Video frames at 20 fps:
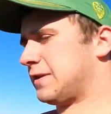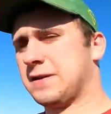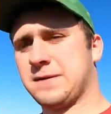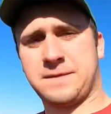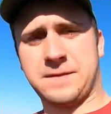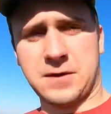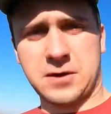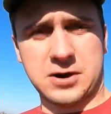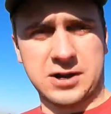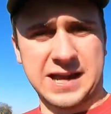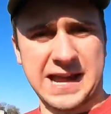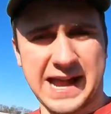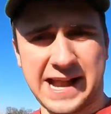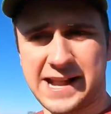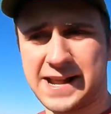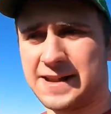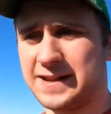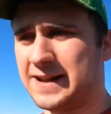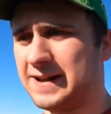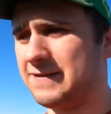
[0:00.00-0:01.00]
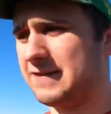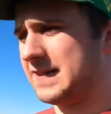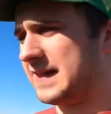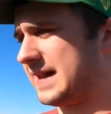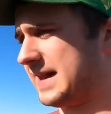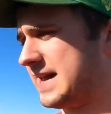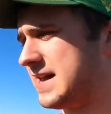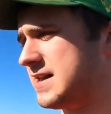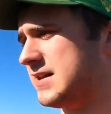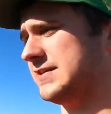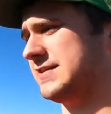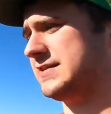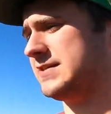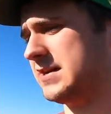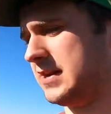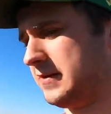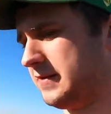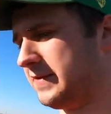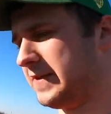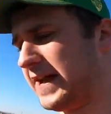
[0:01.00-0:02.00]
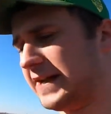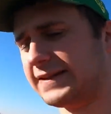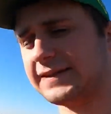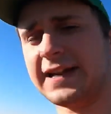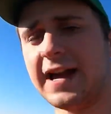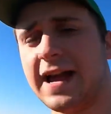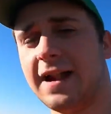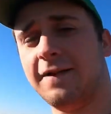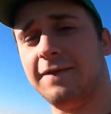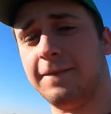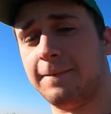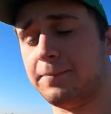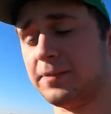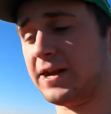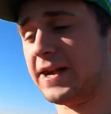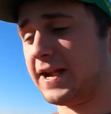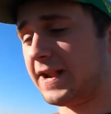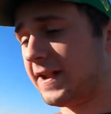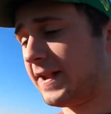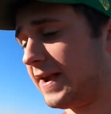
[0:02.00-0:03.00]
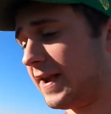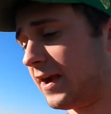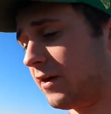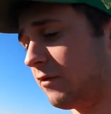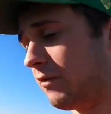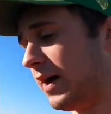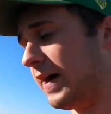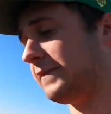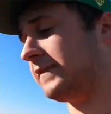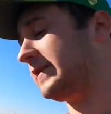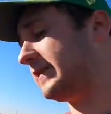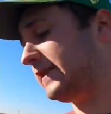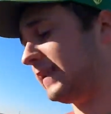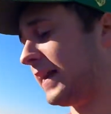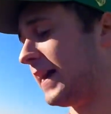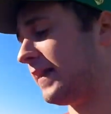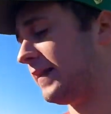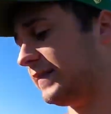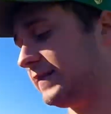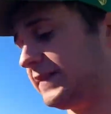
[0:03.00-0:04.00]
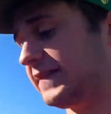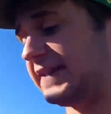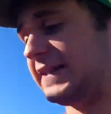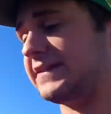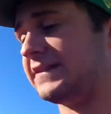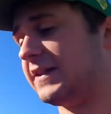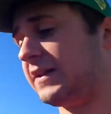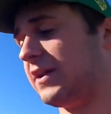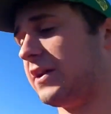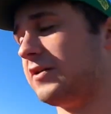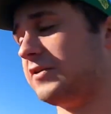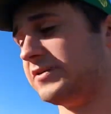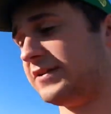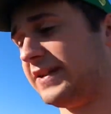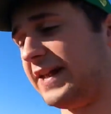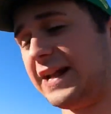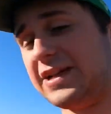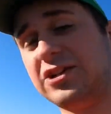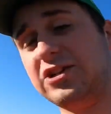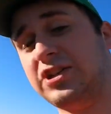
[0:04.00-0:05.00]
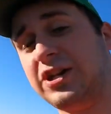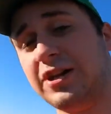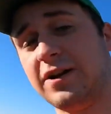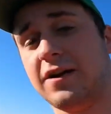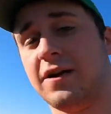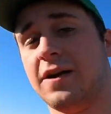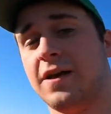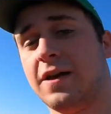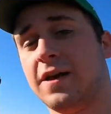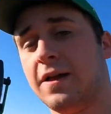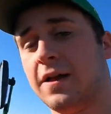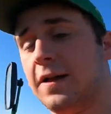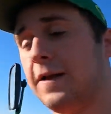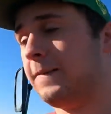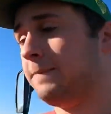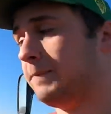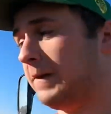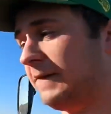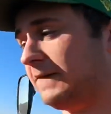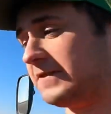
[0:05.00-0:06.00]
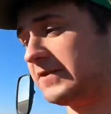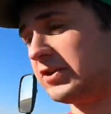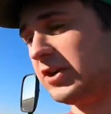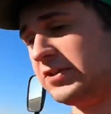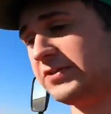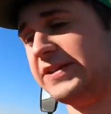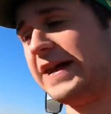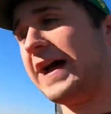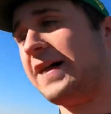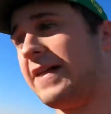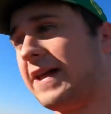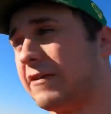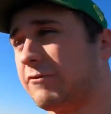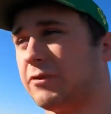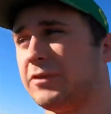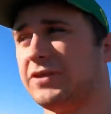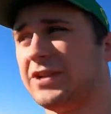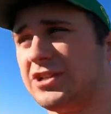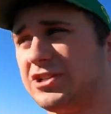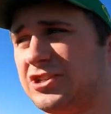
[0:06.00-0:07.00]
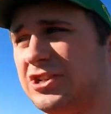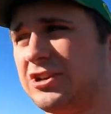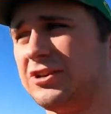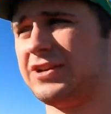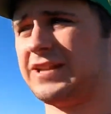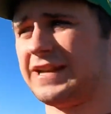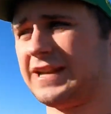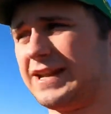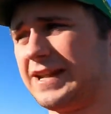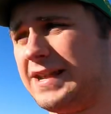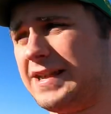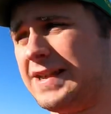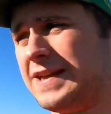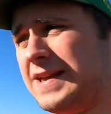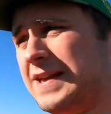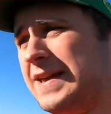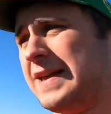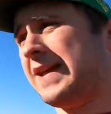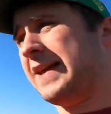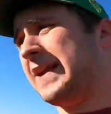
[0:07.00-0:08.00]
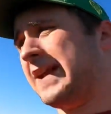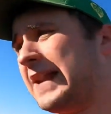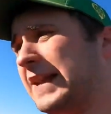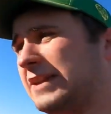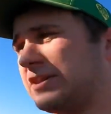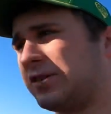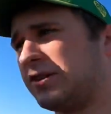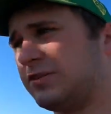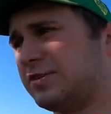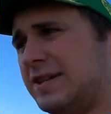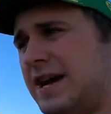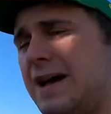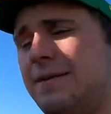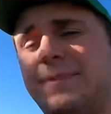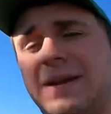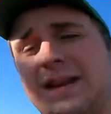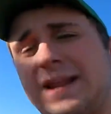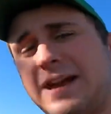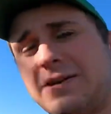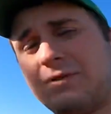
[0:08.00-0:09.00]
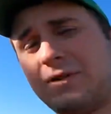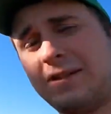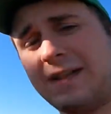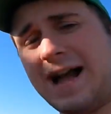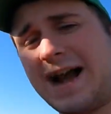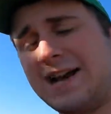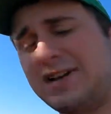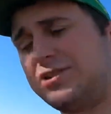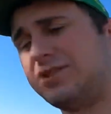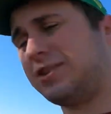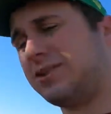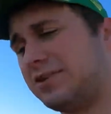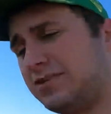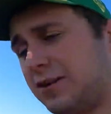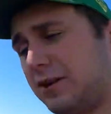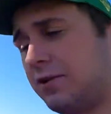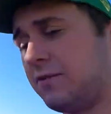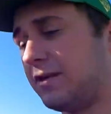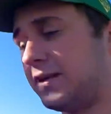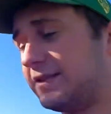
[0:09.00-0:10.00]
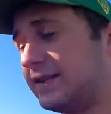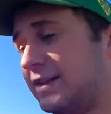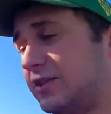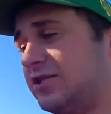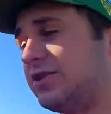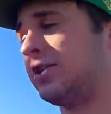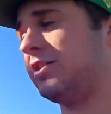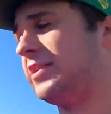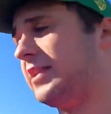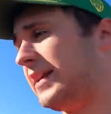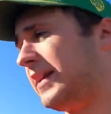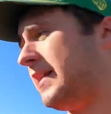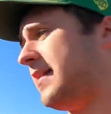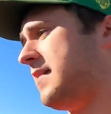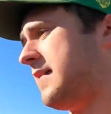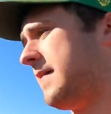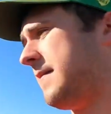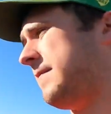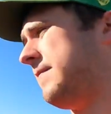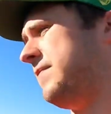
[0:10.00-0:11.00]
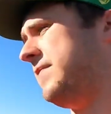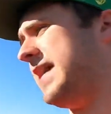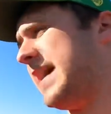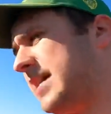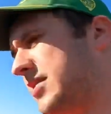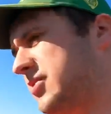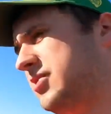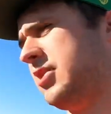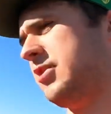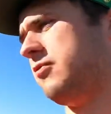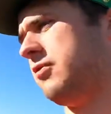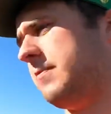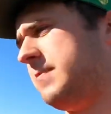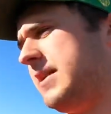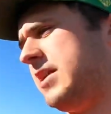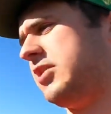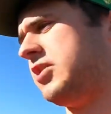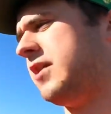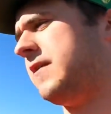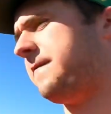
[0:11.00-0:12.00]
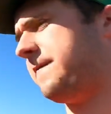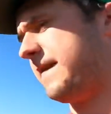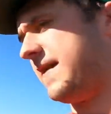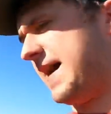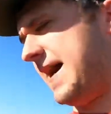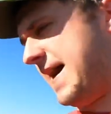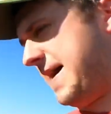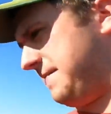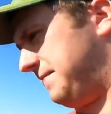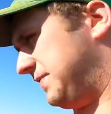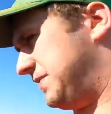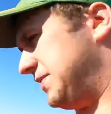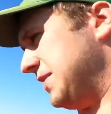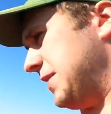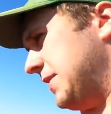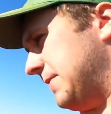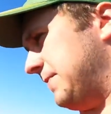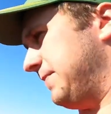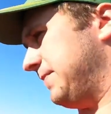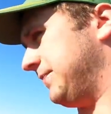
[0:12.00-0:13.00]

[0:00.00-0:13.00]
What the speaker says: fertigate it and everything else. So that's kind of the plan there. We'll have to see how the season goes next year, but if it starts out like what this year did and it turns out being like what last year or what this year did, next year will be good for that. So